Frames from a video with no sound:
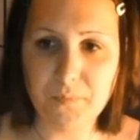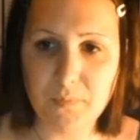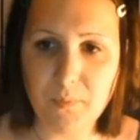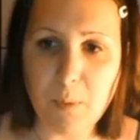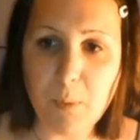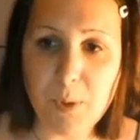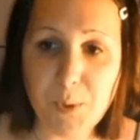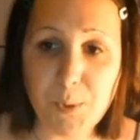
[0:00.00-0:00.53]

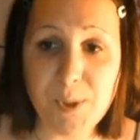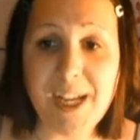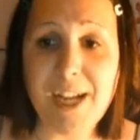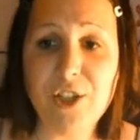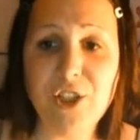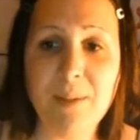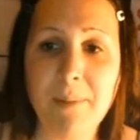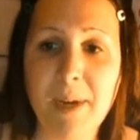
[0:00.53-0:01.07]
which was
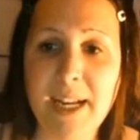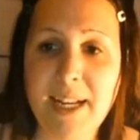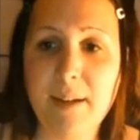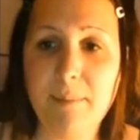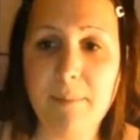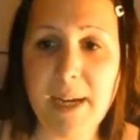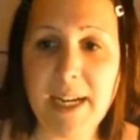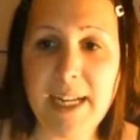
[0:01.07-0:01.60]
actually my
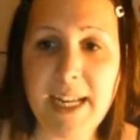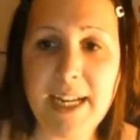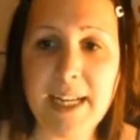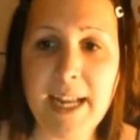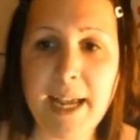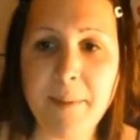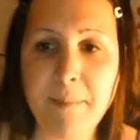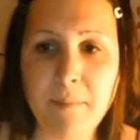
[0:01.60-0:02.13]
my
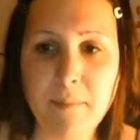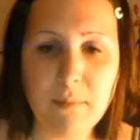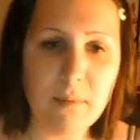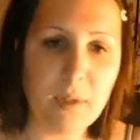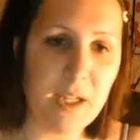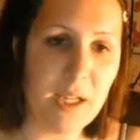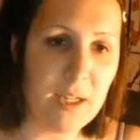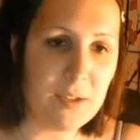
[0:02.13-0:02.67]
nickname
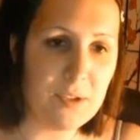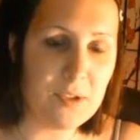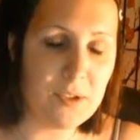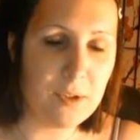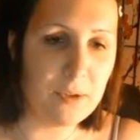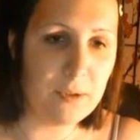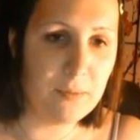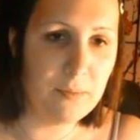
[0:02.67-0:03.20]
in
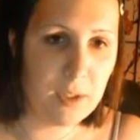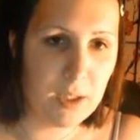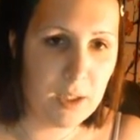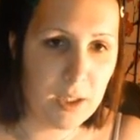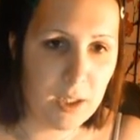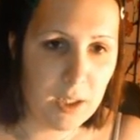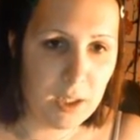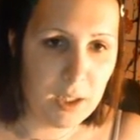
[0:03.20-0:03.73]
school.
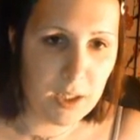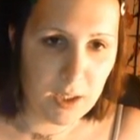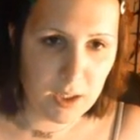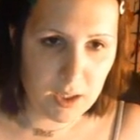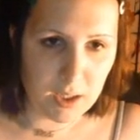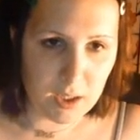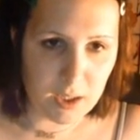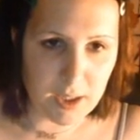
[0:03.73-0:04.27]

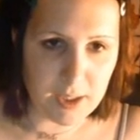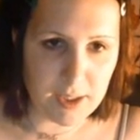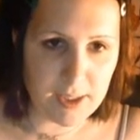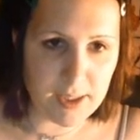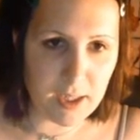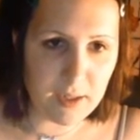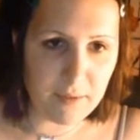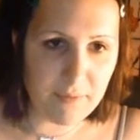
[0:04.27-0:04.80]
Uh,
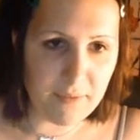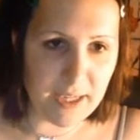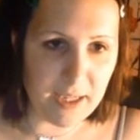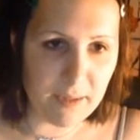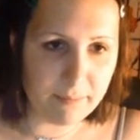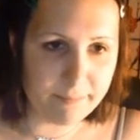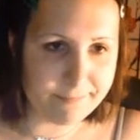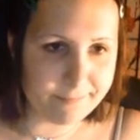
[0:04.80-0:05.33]
duck
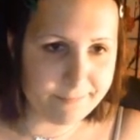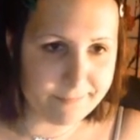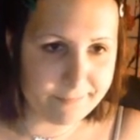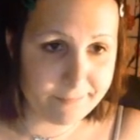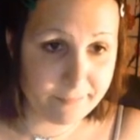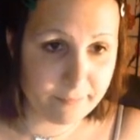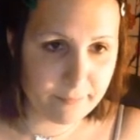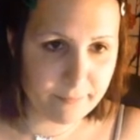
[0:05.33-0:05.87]
feet.
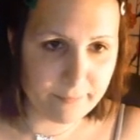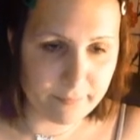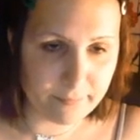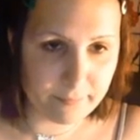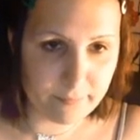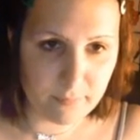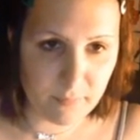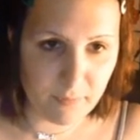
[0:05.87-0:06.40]

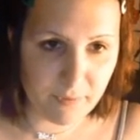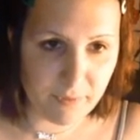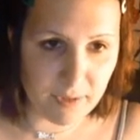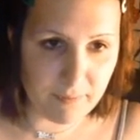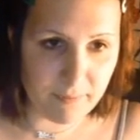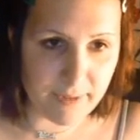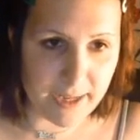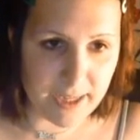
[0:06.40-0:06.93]

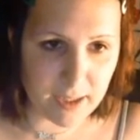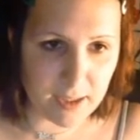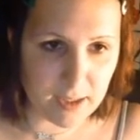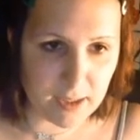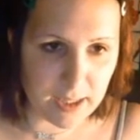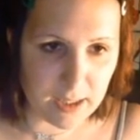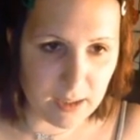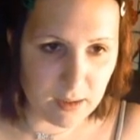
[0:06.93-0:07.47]
Fun fact
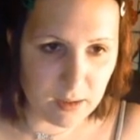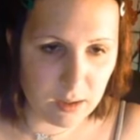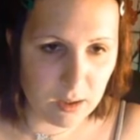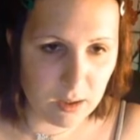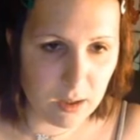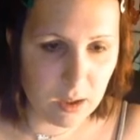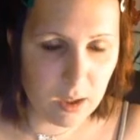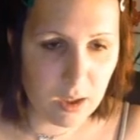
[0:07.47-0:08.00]
there.
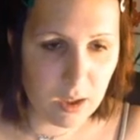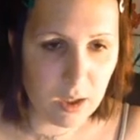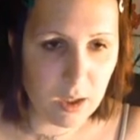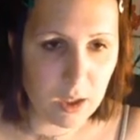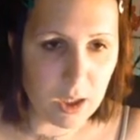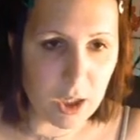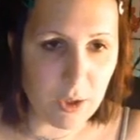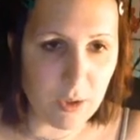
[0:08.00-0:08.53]

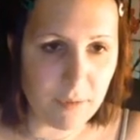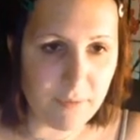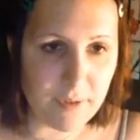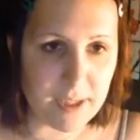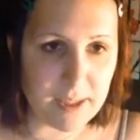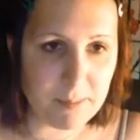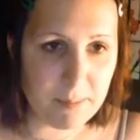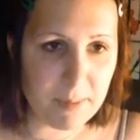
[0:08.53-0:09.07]
You're not the
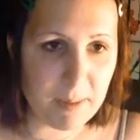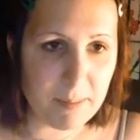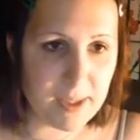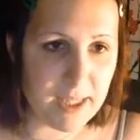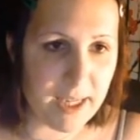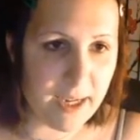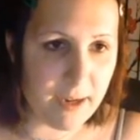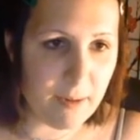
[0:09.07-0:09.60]
first people
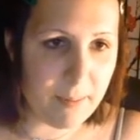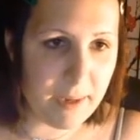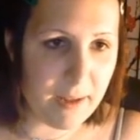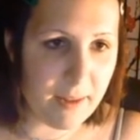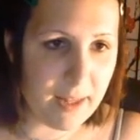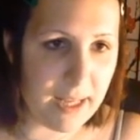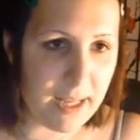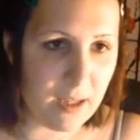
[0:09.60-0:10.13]
to hear
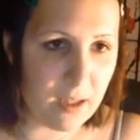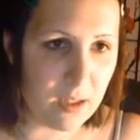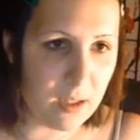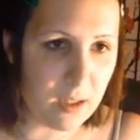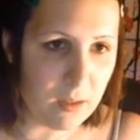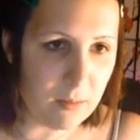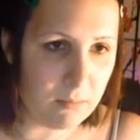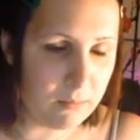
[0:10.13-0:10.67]
about that.
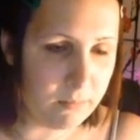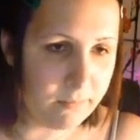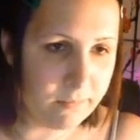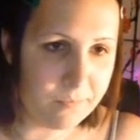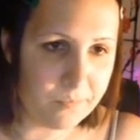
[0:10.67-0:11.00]
Um,